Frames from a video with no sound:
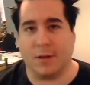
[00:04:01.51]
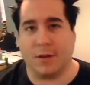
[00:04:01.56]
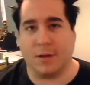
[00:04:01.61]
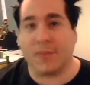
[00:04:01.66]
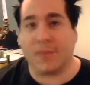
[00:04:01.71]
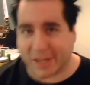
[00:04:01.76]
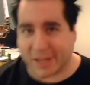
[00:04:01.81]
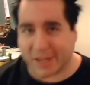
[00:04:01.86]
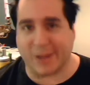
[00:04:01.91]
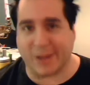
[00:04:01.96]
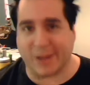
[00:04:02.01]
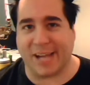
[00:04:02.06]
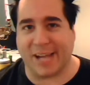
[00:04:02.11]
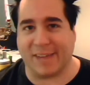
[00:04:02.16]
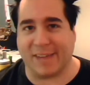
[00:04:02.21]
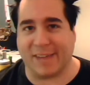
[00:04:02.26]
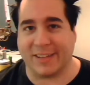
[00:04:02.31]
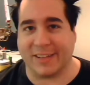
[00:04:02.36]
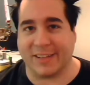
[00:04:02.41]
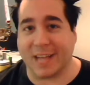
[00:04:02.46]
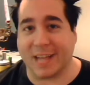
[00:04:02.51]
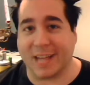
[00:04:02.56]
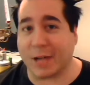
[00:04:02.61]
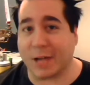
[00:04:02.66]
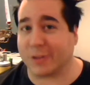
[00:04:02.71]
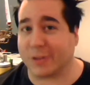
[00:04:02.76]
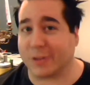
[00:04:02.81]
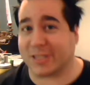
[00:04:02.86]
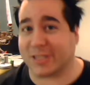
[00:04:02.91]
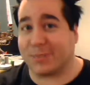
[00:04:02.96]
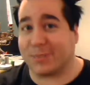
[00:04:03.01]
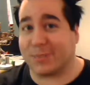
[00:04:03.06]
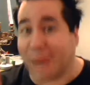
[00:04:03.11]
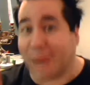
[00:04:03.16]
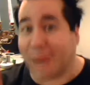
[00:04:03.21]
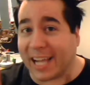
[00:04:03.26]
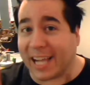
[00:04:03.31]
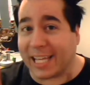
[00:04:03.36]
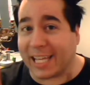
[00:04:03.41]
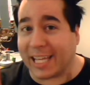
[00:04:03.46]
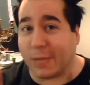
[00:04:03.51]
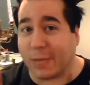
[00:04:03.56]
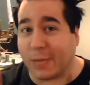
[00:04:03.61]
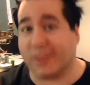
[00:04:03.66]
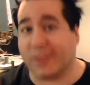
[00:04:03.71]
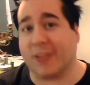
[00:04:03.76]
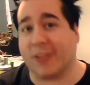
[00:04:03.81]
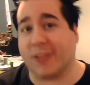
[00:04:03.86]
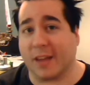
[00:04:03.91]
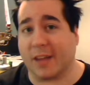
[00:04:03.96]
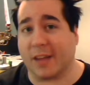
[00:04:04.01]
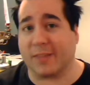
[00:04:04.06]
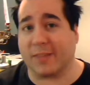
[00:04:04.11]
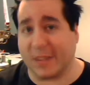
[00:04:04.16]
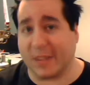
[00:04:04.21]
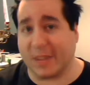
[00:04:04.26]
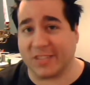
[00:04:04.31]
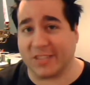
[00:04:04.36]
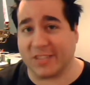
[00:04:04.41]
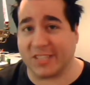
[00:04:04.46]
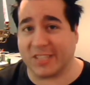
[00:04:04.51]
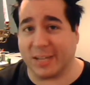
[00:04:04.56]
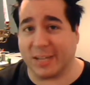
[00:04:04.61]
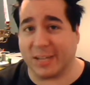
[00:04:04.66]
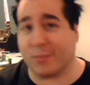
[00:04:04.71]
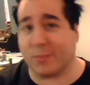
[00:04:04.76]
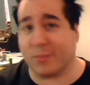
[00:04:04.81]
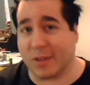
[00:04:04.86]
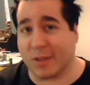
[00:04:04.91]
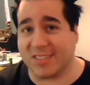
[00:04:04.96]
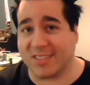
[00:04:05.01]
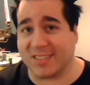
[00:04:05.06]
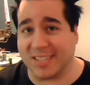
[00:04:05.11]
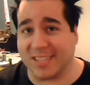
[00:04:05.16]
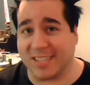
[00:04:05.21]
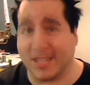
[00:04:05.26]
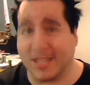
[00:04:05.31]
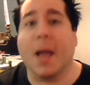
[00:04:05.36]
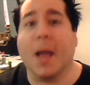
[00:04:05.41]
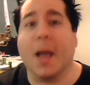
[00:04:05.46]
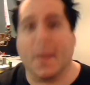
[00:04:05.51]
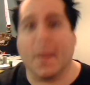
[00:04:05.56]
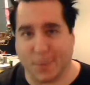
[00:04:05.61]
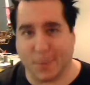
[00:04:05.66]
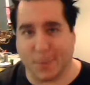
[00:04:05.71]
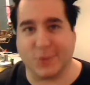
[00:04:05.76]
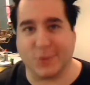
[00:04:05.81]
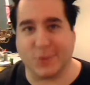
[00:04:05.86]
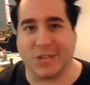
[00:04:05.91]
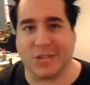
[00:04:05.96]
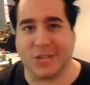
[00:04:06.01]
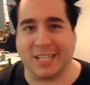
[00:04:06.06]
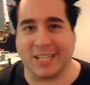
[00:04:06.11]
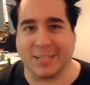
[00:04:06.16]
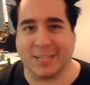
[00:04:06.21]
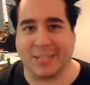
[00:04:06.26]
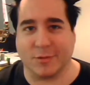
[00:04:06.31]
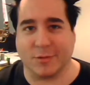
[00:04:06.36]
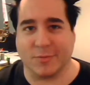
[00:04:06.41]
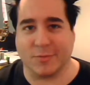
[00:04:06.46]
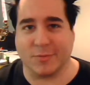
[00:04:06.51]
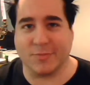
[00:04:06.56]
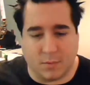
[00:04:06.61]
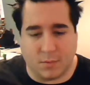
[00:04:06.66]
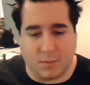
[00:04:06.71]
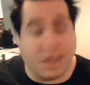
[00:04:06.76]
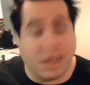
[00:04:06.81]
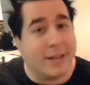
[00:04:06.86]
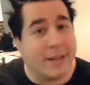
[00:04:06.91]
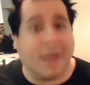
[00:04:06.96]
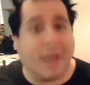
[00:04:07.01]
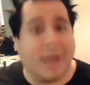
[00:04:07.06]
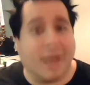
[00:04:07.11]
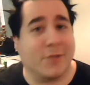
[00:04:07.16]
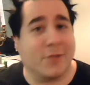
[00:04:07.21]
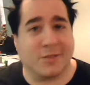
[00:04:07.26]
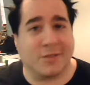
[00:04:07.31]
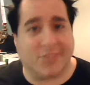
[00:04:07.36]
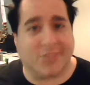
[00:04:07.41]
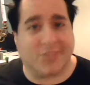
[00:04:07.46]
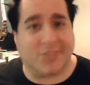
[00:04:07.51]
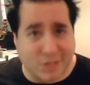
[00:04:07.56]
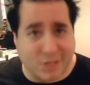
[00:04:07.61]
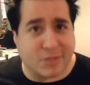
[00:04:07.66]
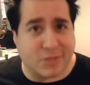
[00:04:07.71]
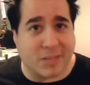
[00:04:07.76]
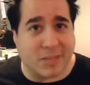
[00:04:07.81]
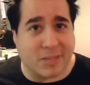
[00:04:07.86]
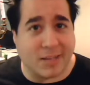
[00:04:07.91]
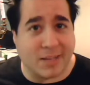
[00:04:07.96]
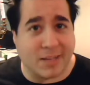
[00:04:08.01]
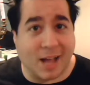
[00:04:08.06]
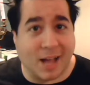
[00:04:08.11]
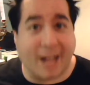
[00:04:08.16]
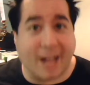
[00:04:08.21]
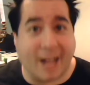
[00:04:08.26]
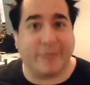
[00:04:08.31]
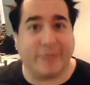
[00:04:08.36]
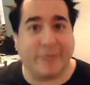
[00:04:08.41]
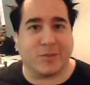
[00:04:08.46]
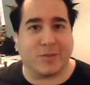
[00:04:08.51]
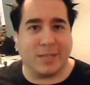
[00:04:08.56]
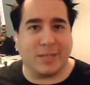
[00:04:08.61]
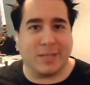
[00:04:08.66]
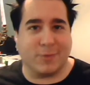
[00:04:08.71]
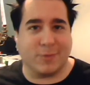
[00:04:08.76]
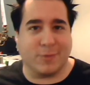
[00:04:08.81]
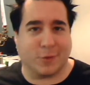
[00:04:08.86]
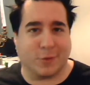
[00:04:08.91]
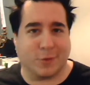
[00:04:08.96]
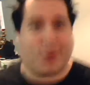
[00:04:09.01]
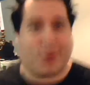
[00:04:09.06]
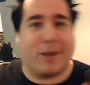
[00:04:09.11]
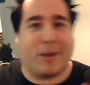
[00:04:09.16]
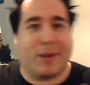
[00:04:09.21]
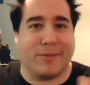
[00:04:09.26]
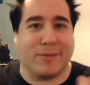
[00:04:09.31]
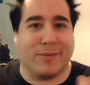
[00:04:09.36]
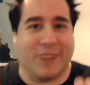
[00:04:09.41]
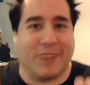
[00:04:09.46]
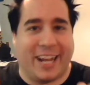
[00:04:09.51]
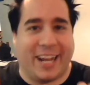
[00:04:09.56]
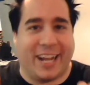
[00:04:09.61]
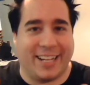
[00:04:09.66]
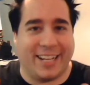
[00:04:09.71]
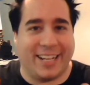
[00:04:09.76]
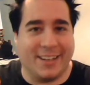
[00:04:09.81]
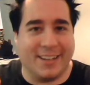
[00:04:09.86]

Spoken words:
So there you have it. Now you're spiky with Gothic Fantasy Guild President Merton J. Dingle. Now, if you'll excuse me, I have some evil crime to fight.